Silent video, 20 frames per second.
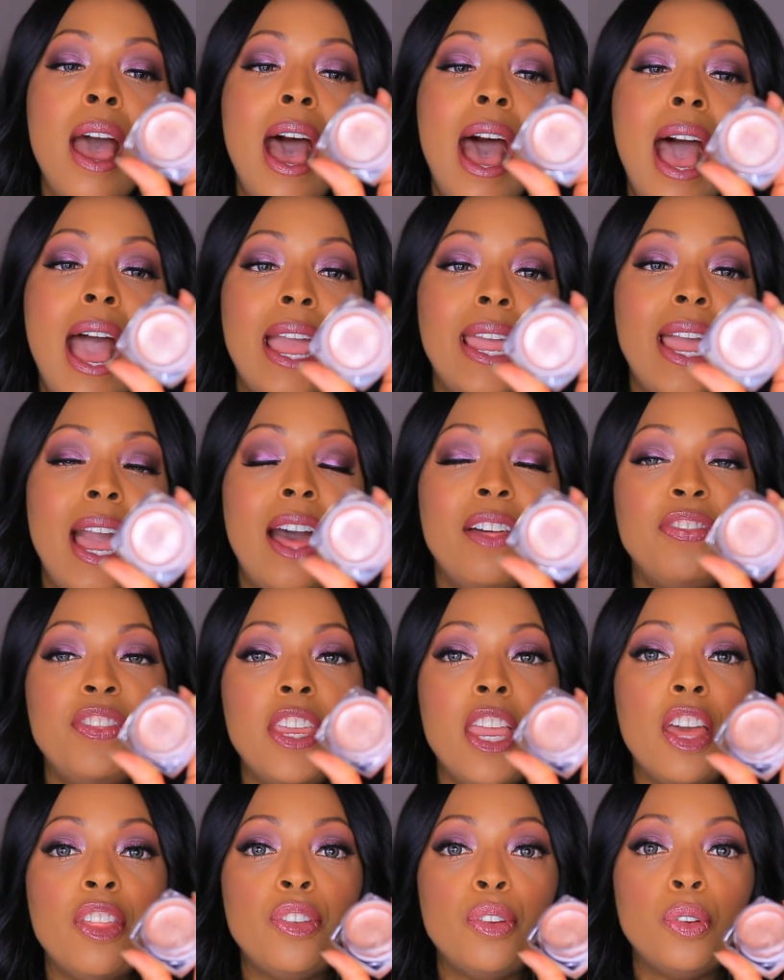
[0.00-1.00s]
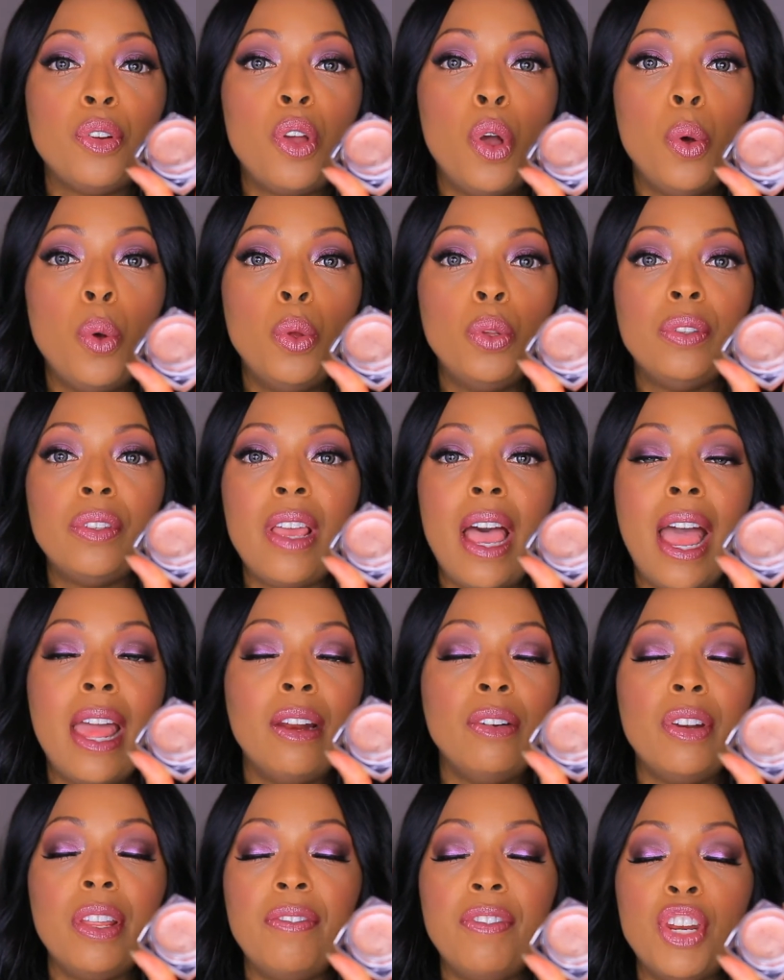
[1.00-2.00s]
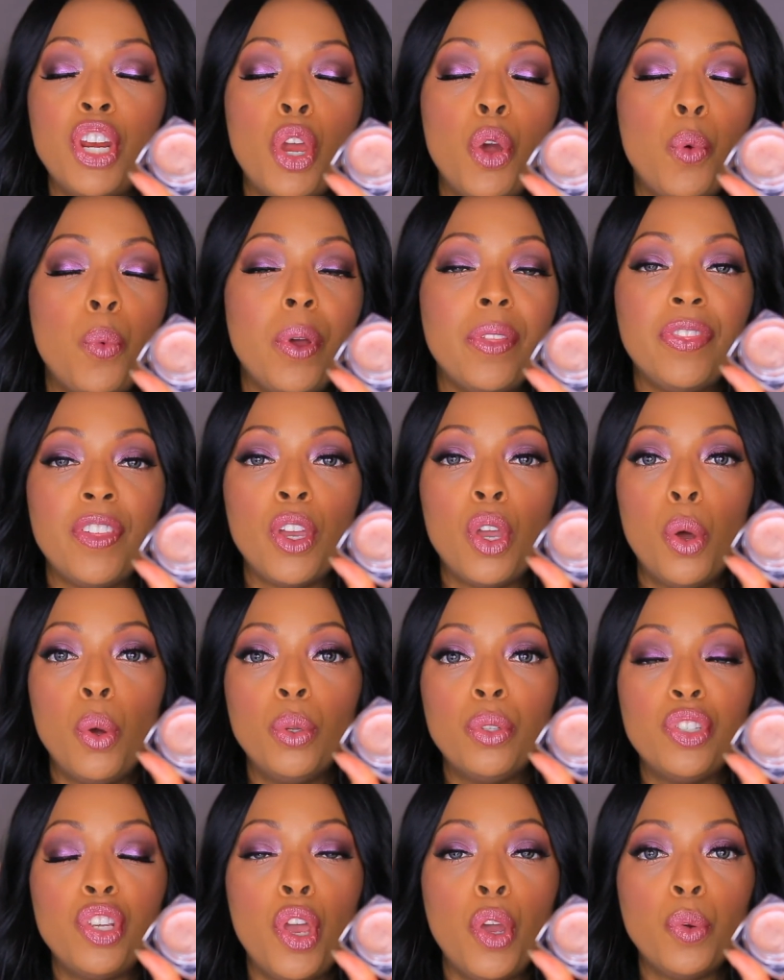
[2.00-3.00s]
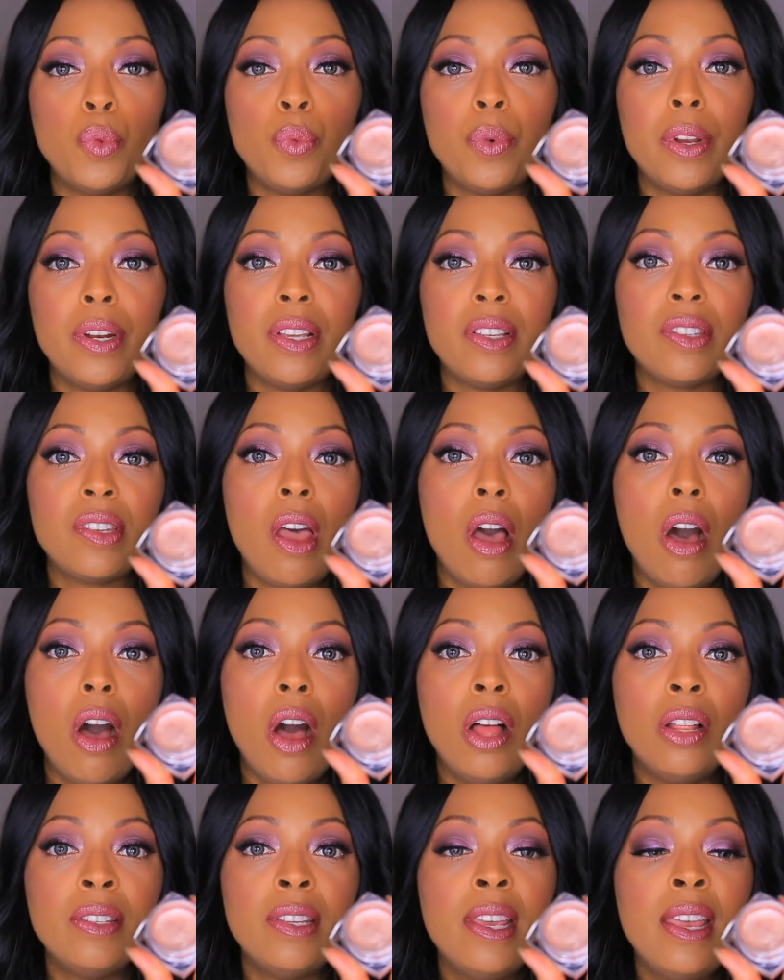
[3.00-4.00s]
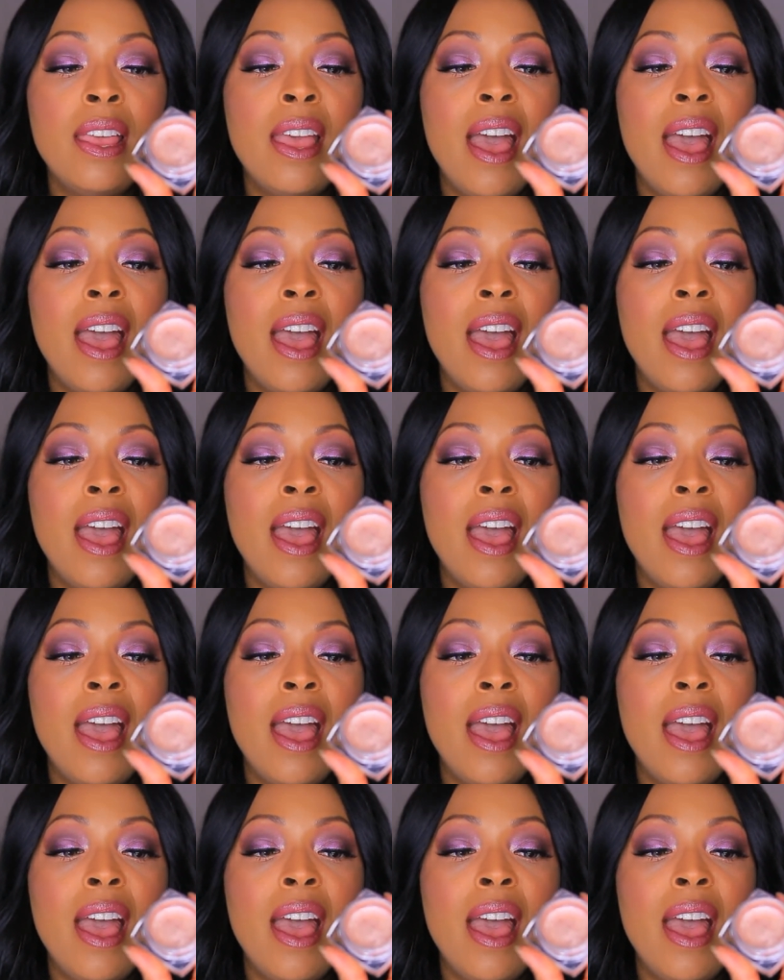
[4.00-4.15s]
I got the other gold. I don't even know what the gold tone one is called.